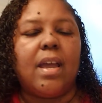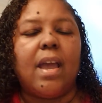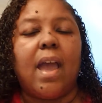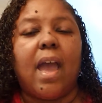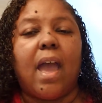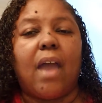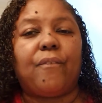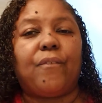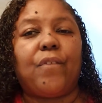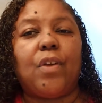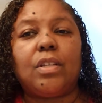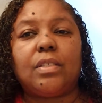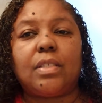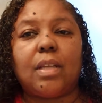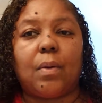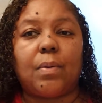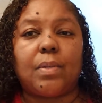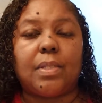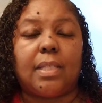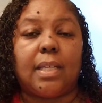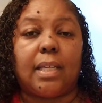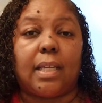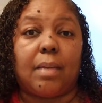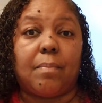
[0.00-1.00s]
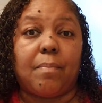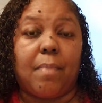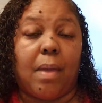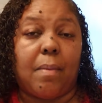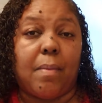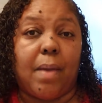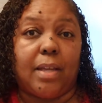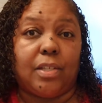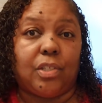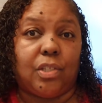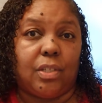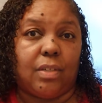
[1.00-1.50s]
At first I was thinking maybe
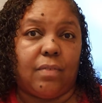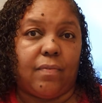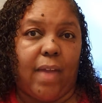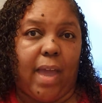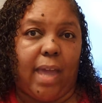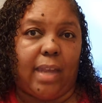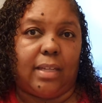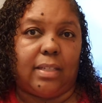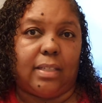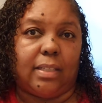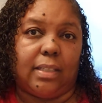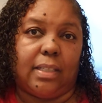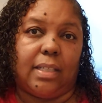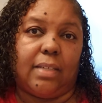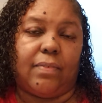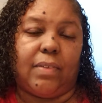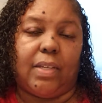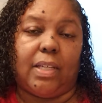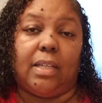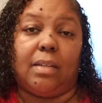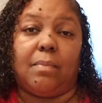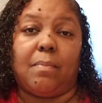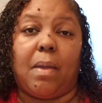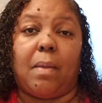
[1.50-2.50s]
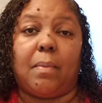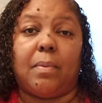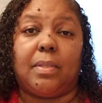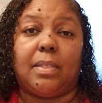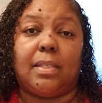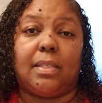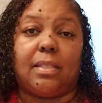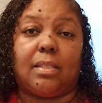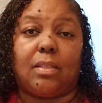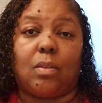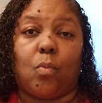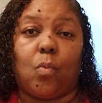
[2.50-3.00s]
I shouldn't have added the leave-in and maybe
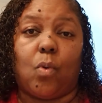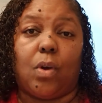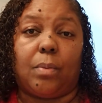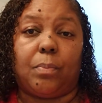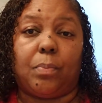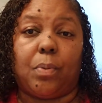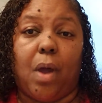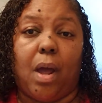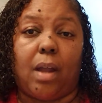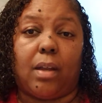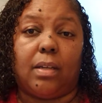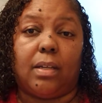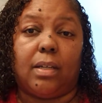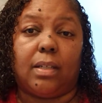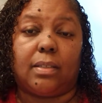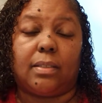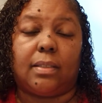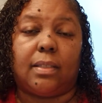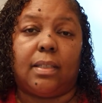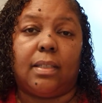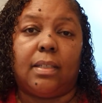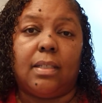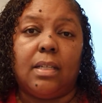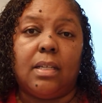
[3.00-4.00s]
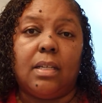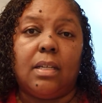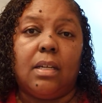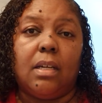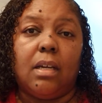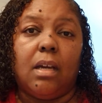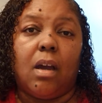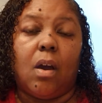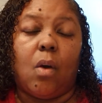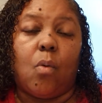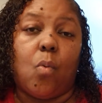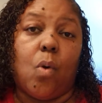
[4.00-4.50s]
this is a one
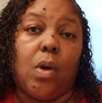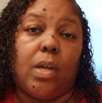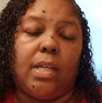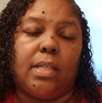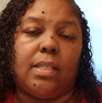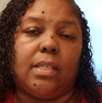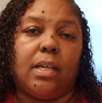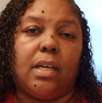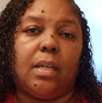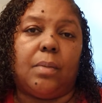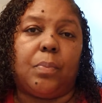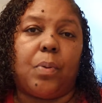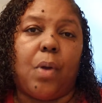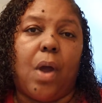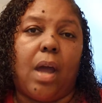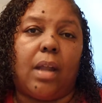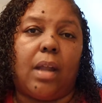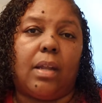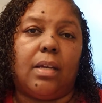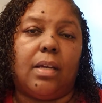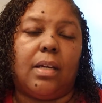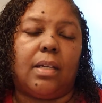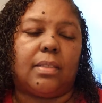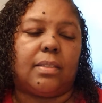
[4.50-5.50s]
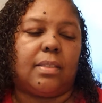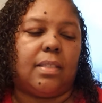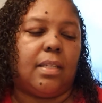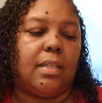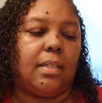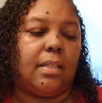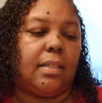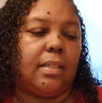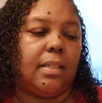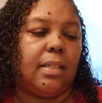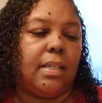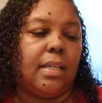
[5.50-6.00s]
and done product.
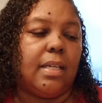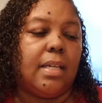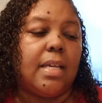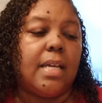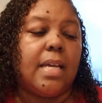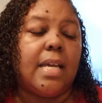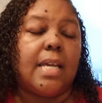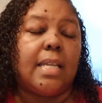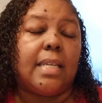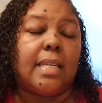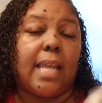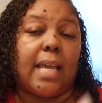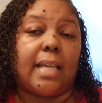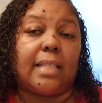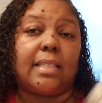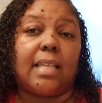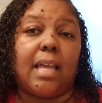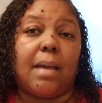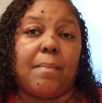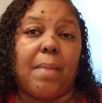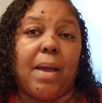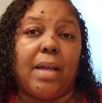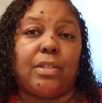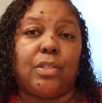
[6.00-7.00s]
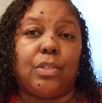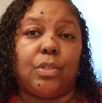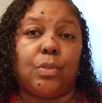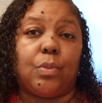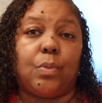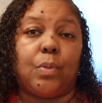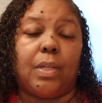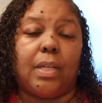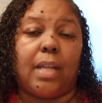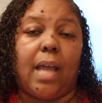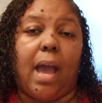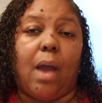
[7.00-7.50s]
Next time I
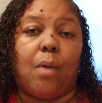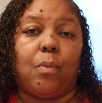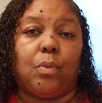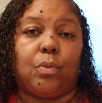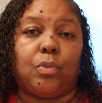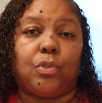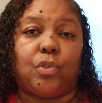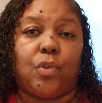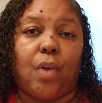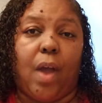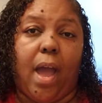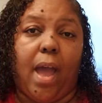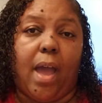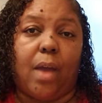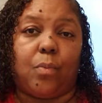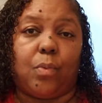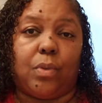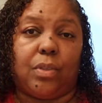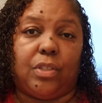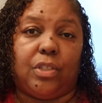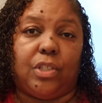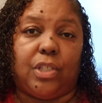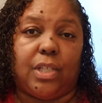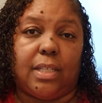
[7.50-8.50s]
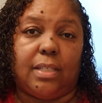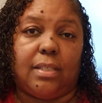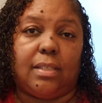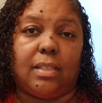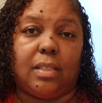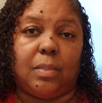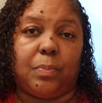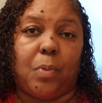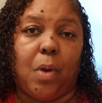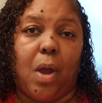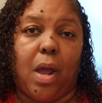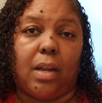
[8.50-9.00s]
do it, I will try it with just
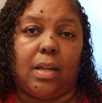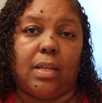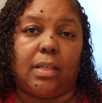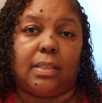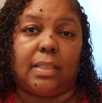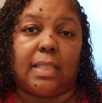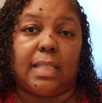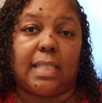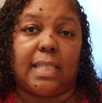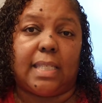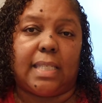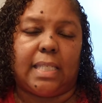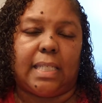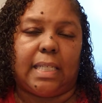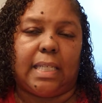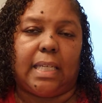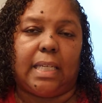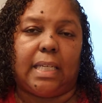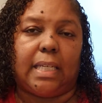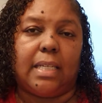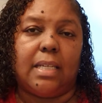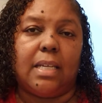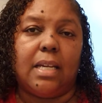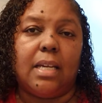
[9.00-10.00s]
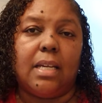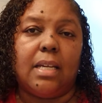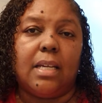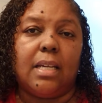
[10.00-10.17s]
this product and see.